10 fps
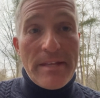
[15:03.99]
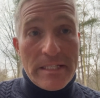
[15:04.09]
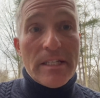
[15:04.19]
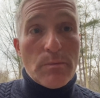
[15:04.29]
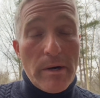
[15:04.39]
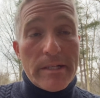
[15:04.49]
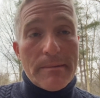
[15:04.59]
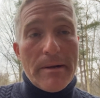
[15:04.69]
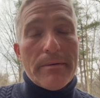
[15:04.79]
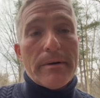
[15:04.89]
This is what it's
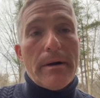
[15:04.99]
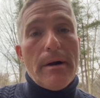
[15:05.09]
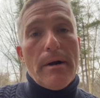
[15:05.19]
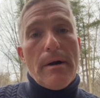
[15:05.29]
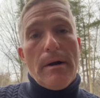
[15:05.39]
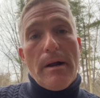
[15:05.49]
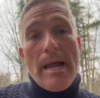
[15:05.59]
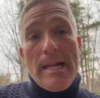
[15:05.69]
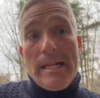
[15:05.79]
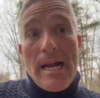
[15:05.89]
about.
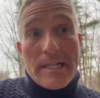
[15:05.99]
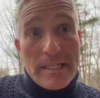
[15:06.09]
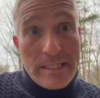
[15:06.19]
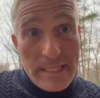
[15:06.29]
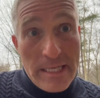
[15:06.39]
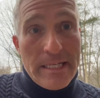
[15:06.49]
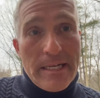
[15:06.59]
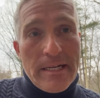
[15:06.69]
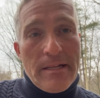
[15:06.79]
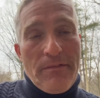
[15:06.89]
And it actually says it
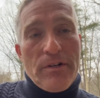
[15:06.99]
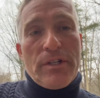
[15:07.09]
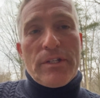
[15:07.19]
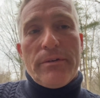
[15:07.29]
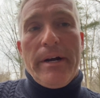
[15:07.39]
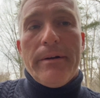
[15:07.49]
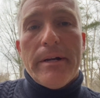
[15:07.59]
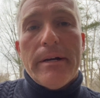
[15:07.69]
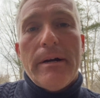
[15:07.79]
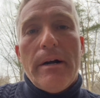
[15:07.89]
in the verses around it.
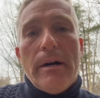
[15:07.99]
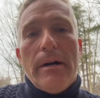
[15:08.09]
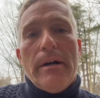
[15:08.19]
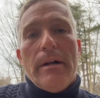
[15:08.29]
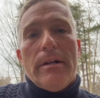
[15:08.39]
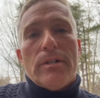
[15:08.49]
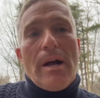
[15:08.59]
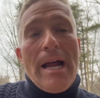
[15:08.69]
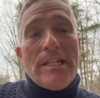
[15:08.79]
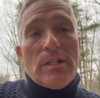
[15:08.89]
So
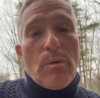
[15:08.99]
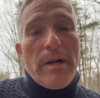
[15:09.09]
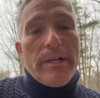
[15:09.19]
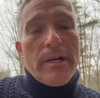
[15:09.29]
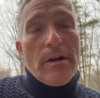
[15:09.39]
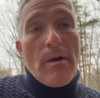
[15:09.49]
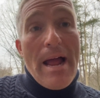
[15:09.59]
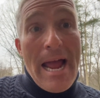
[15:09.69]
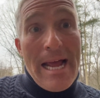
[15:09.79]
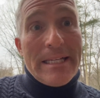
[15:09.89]
I just want you to know
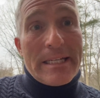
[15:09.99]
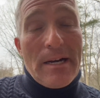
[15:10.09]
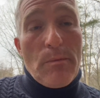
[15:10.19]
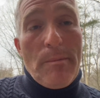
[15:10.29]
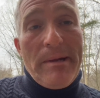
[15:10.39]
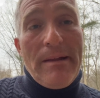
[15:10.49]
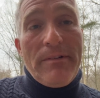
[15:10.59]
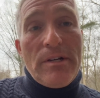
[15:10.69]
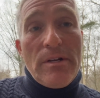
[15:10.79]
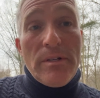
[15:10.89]
ask and it will be
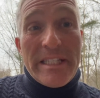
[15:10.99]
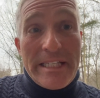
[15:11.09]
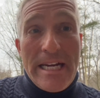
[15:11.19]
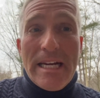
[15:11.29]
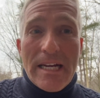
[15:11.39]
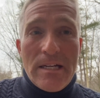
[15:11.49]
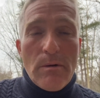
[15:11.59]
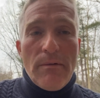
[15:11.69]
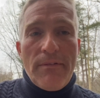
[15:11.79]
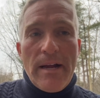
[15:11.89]
given to you, seek and you
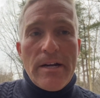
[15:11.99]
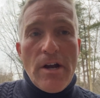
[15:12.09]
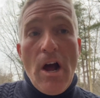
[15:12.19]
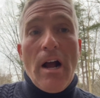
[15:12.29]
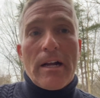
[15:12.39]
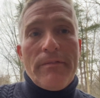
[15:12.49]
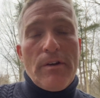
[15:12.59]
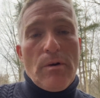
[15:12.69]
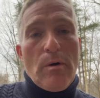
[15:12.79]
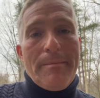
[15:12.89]
will find, knock and the
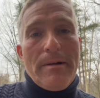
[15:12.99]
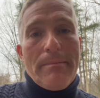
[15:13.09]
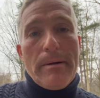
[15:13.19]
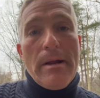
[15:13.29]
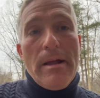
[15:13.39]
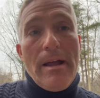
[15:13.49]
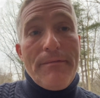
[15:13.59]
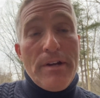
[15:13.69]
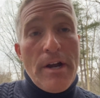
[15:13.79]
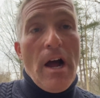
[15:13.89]
door will be opened.
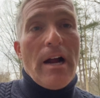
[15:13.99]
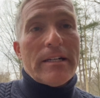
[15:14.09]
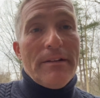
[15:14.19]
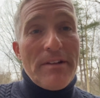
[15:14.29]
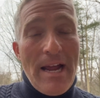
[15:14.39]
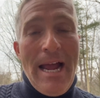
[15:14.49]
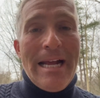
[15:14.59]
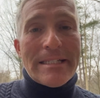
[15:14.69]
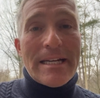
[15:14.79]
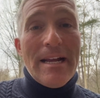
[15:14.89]
Have you knocked? Have you
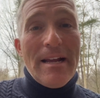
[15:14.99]
asked?